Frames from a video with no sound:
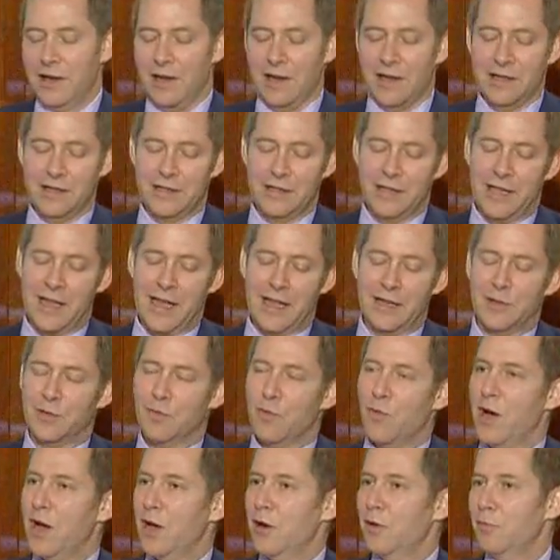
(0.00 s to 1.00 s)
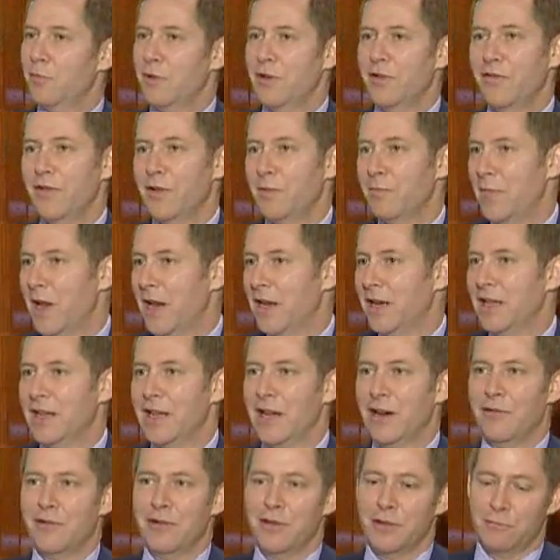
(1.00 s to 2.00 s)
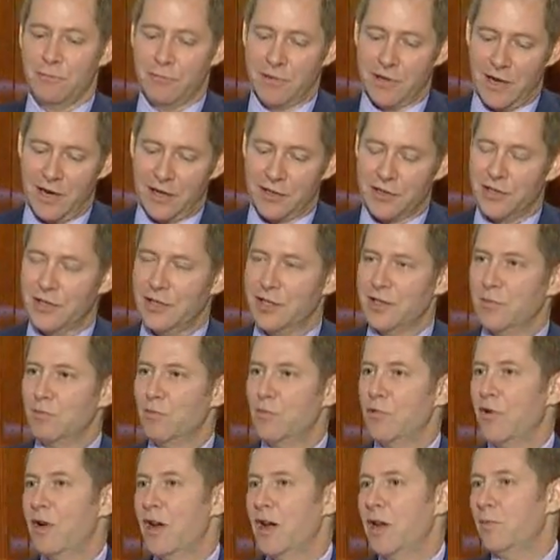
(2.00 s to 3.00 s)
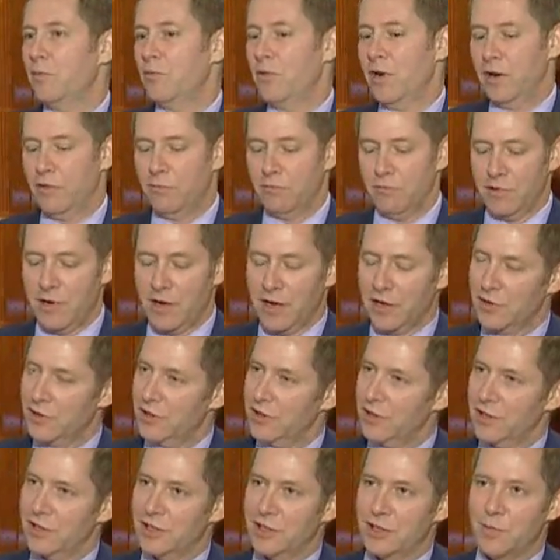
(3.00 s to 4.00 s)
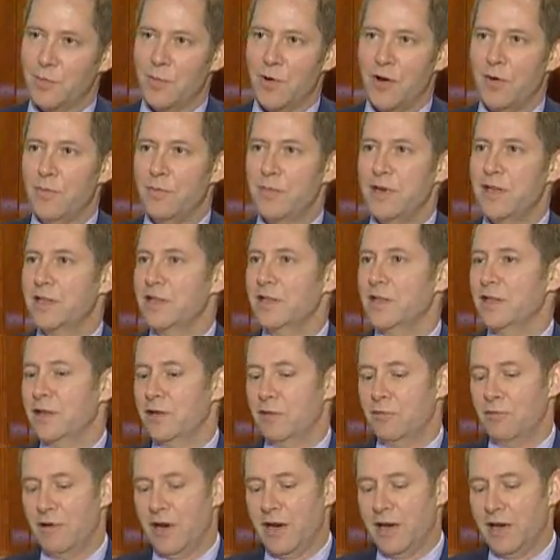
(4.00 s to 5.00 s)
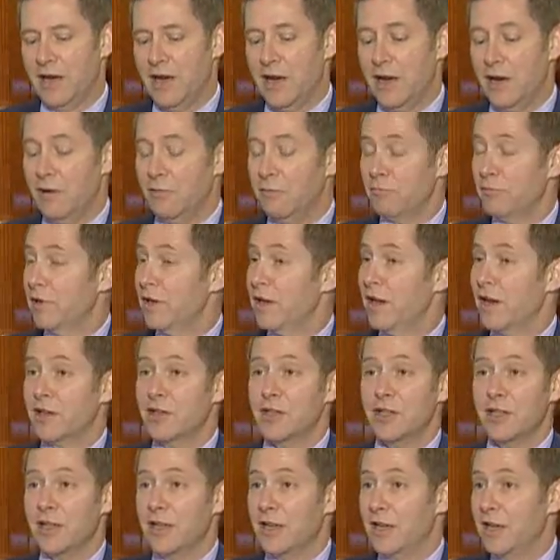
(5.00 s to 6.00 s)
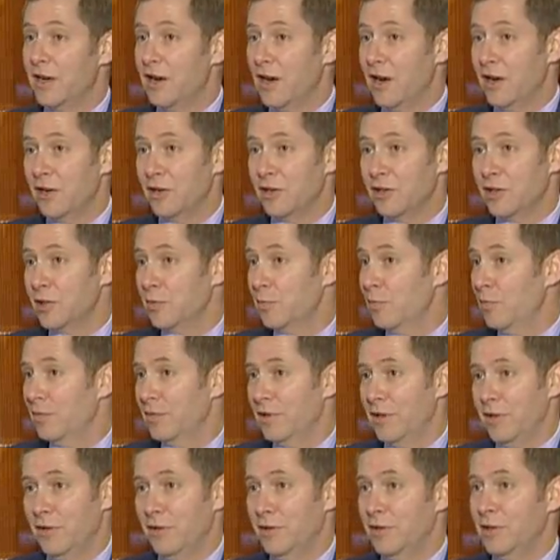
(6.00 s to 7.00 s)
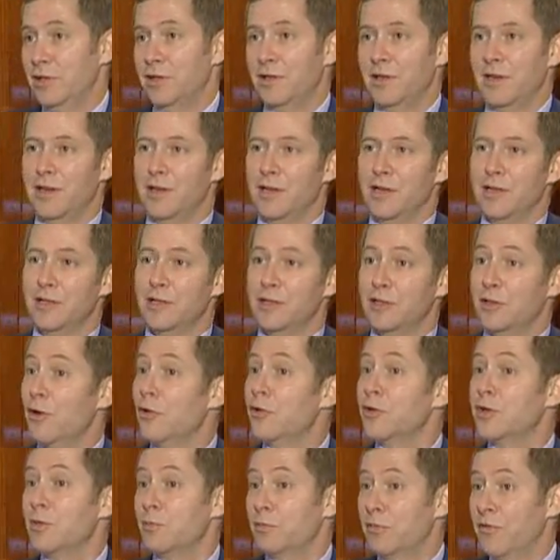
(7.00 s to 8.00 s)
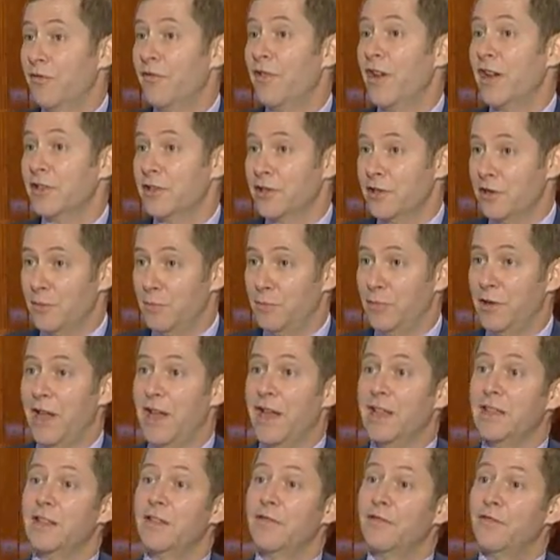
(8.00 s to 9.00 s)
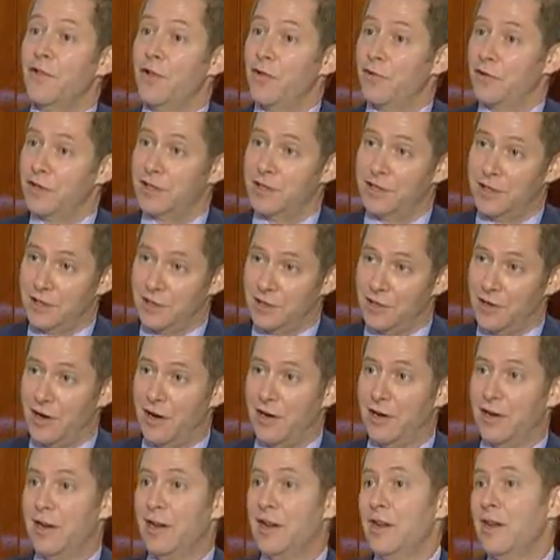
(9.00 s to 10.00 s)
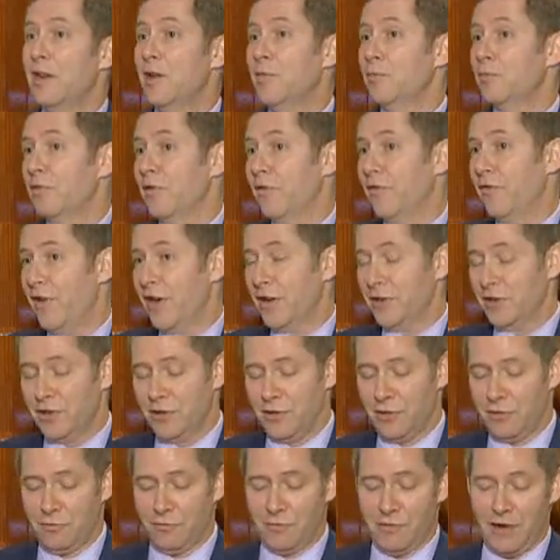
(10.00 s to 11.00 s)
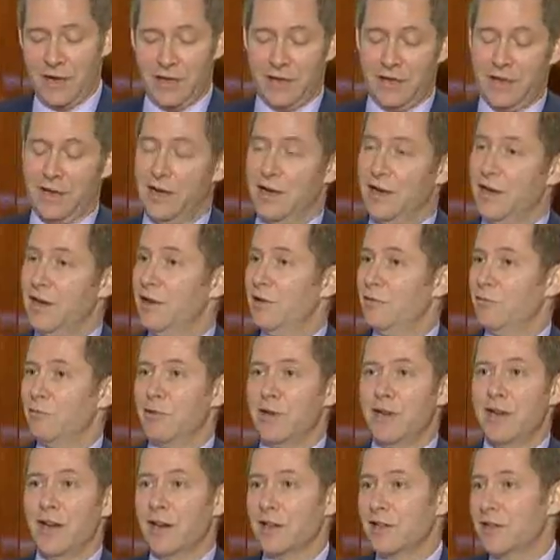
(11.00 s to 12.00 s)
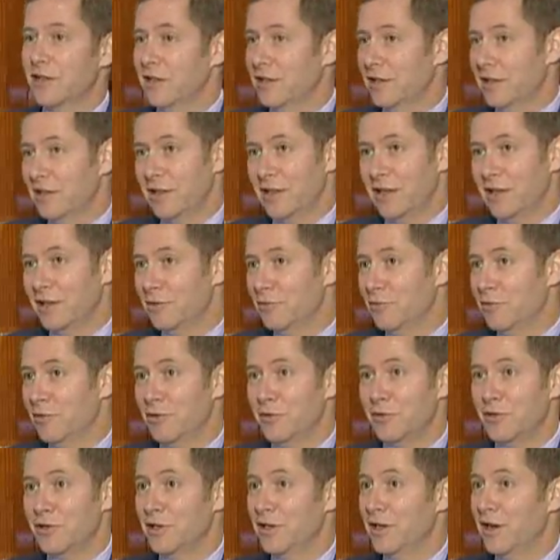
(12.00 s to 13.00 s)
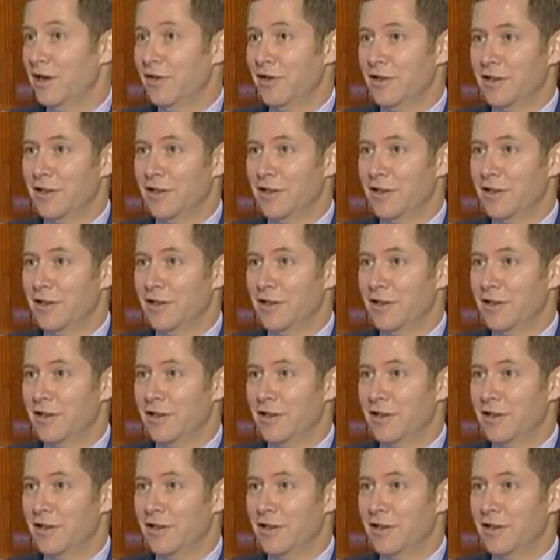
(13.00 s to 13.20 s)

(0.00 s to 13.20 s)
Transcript: And so that's why we've, in many areas, reduction in prime rate, reduction in small business rate, reduction in our Scotia Professional Plan that focuses on professional rate, reductions in introduction